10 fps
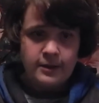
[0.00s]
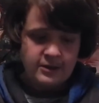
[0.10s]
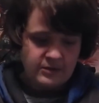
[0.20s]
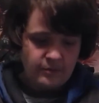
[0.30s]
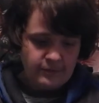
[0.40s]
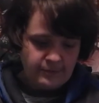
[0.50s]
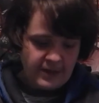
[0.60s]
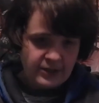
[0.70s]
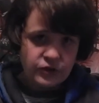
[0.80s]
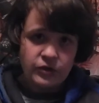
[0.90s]
Just
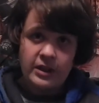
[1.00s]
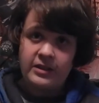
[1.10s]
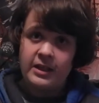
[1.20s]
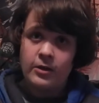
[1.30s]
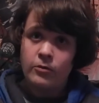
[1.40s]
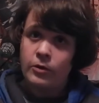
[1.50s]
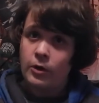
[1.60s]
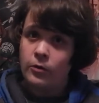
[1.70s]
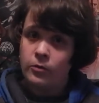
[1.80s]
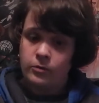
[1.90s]
make sure that they don't
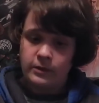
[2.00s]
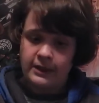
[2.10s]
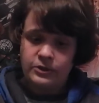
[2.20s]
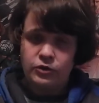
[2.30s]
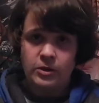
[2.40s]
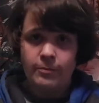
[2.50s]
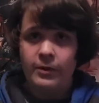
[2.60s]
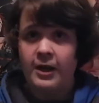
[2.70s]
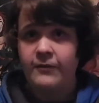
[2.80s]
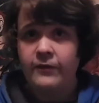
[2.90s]
go, jump
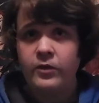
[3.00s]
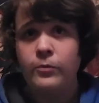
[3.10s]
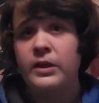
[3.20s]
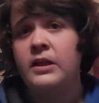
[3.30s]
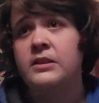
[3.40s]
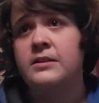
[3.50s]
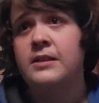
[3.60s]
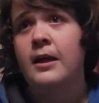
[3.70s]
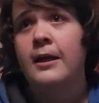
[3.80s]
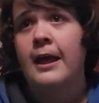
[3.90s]
off of you, because
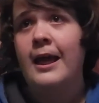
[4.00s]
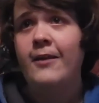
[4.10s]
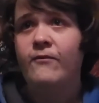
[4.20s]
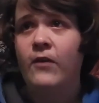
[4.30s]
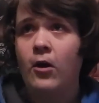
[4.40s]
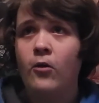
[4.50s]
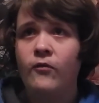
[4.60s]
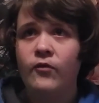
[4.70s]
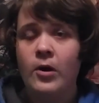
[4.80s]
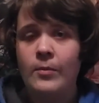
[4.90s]
a fall
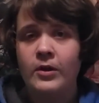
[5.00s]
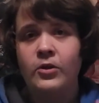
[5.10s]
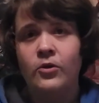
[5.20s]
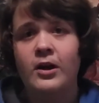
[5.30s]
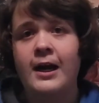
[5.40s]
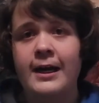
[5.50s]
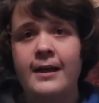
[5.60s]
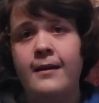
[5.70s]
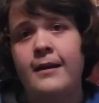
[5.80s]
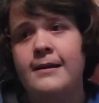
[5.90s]
from your
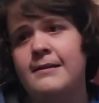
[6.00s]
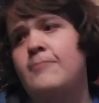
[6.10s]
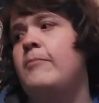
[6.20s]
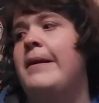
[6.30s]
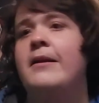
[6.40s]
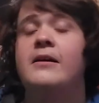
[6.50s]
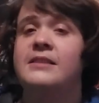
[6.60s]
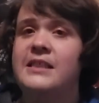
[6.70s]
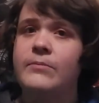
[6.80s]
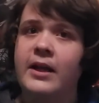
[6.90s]
height, it may not
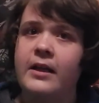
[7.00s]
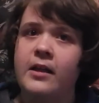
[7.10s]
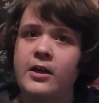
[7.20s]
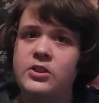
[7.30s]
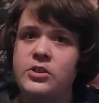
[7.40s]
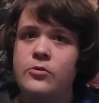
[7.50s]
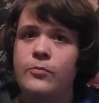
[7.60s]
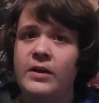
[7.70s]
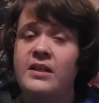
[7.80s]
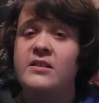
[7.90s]
seem like a lot to you,
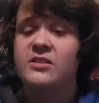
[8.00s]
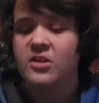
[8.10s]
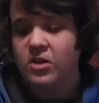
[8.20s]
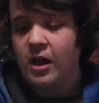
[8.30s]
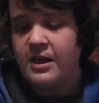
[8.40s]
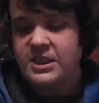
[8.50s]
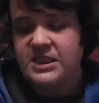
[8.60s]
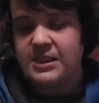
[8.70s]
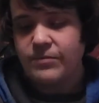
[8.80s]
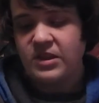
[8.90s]
but it is a lot to
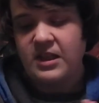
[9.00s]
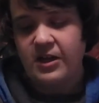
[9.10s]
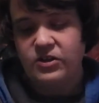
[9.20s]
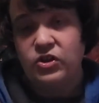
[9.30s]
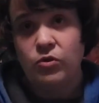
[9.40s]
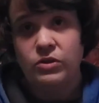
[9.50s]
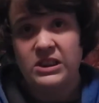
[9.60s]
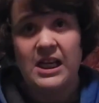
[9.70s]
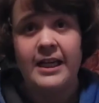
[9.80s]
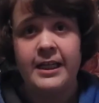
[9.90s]
something that is so
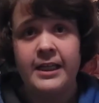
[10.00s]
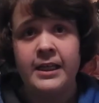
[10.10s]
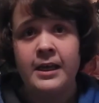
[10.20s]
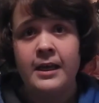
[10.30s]
tiny